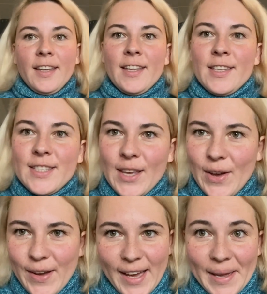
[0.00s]
So
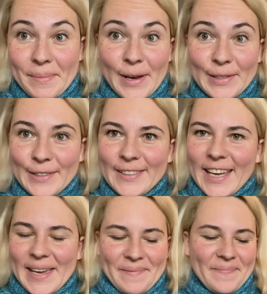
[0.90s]
I'm out of
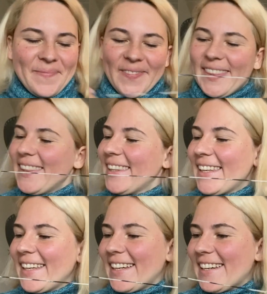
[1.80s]
time.
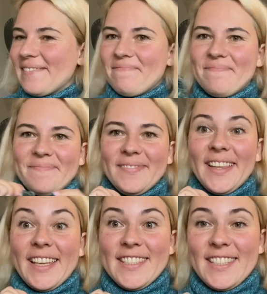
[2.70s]

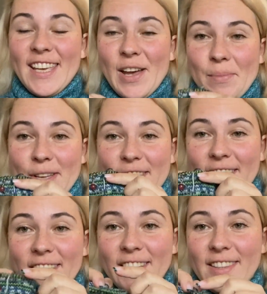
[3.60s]
Let's see how much I
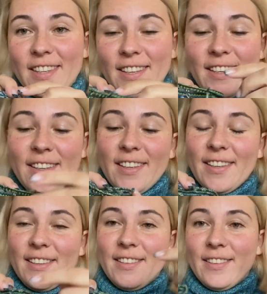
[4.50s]
knit
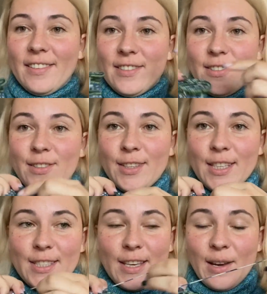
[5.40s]
through
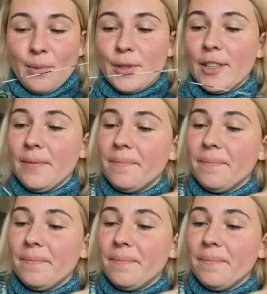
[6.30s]
this hour.